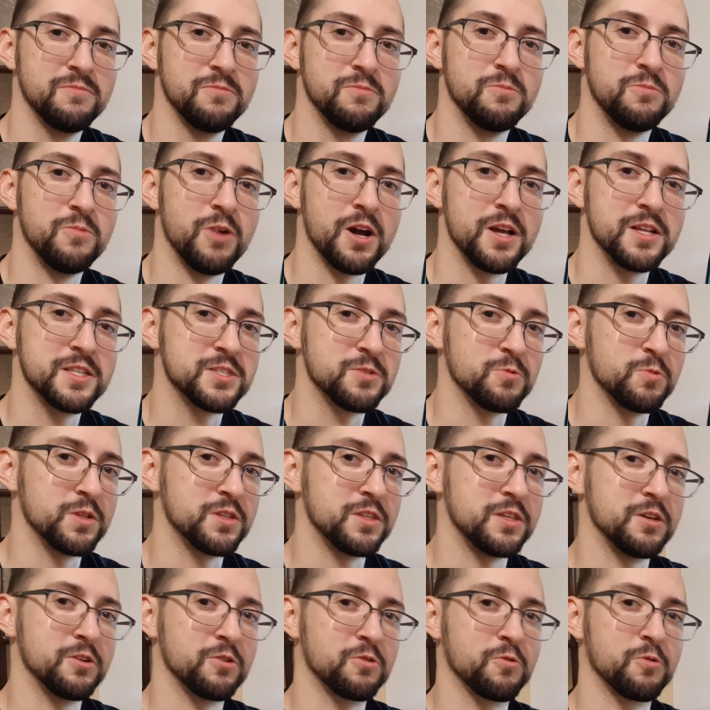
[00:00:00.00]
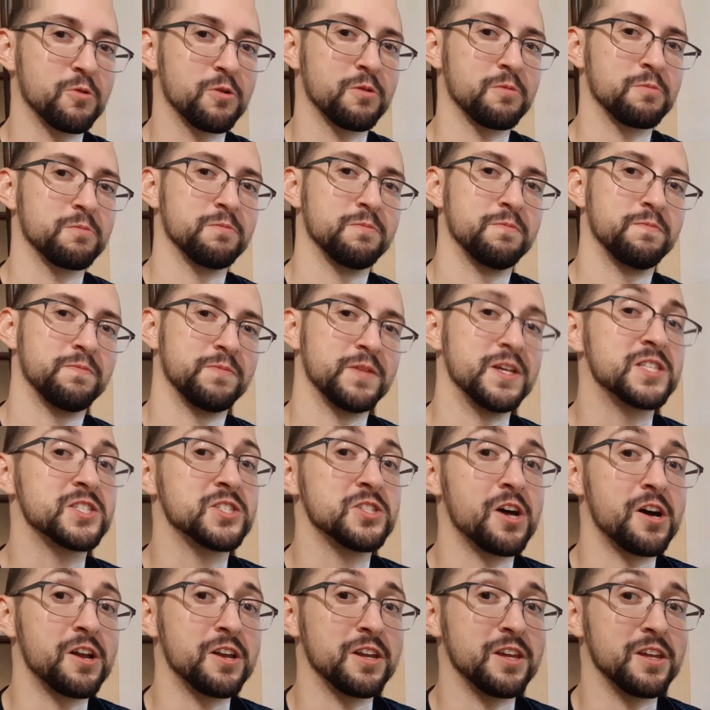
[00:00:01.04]
why it's with the aquarium. It's
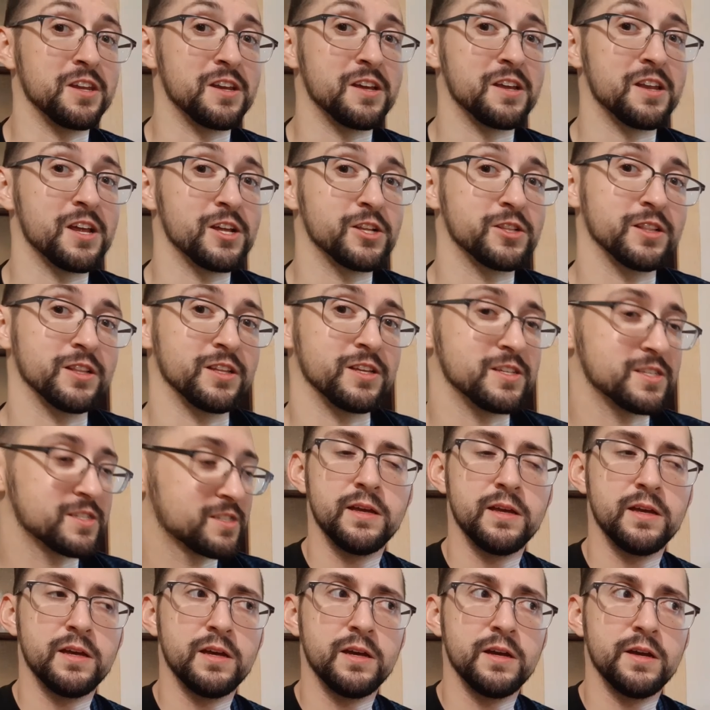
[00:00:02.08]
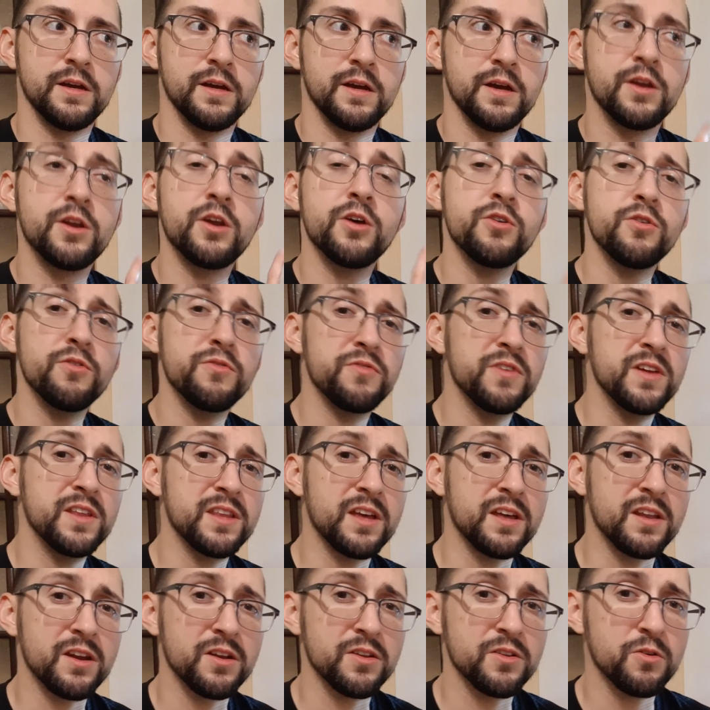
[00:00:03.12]
not needed, at least. Another thing
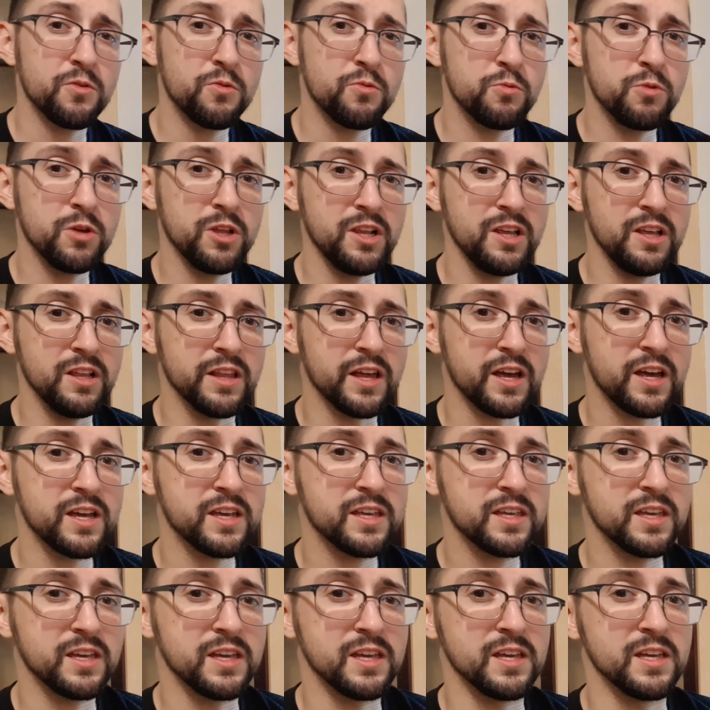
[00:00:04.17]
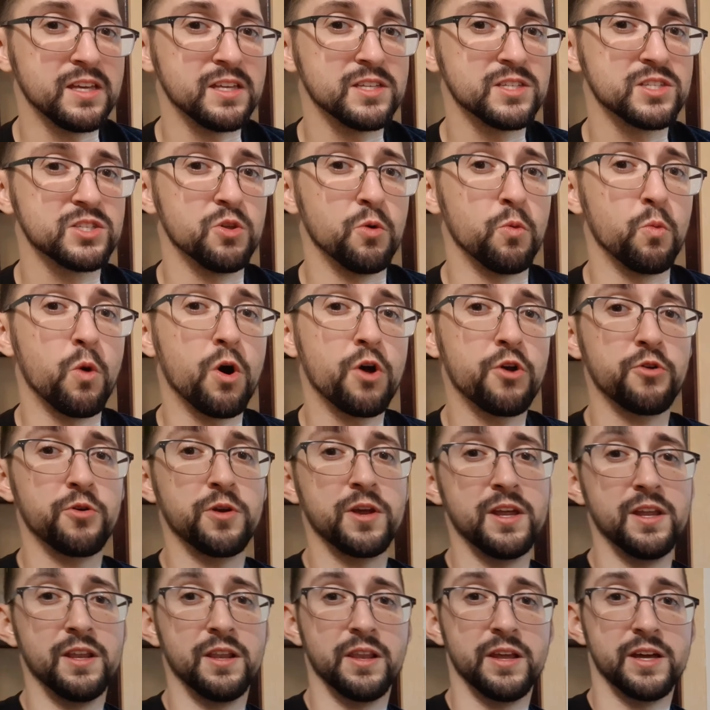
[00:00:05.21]
that I don't really like is the water
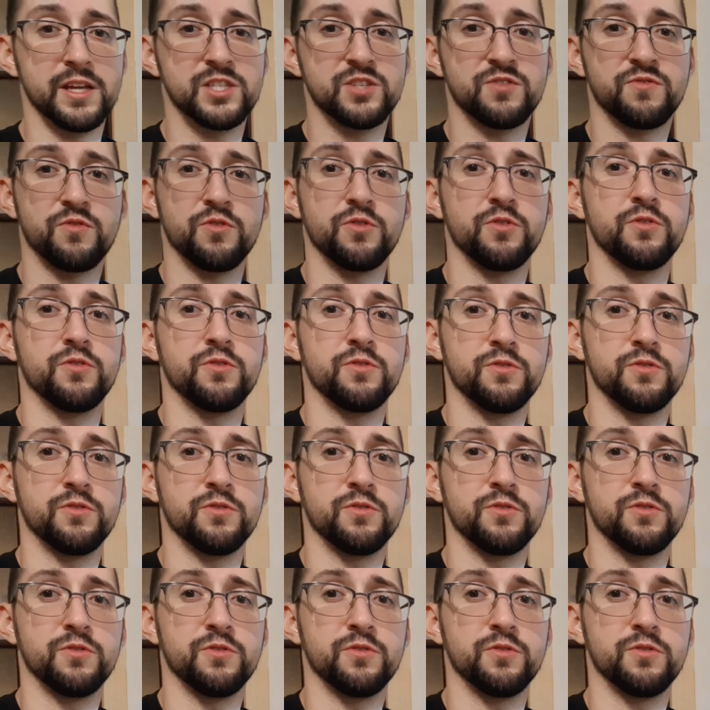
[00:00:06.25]
inlets for